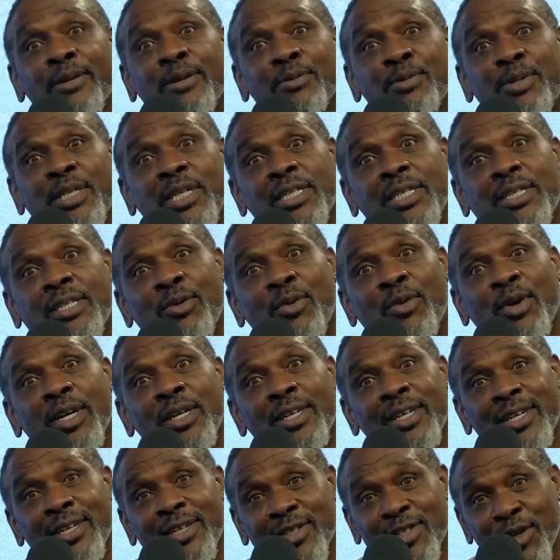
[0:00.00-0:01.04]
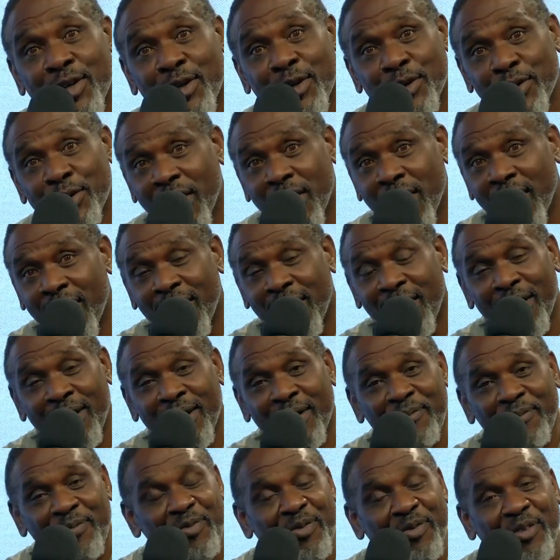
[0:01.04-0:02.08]
I'm 61 years old, y'all.
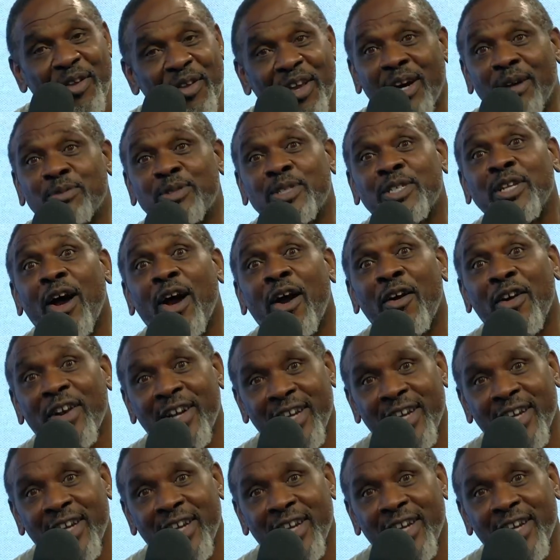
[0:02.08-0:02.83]
I'm sorry,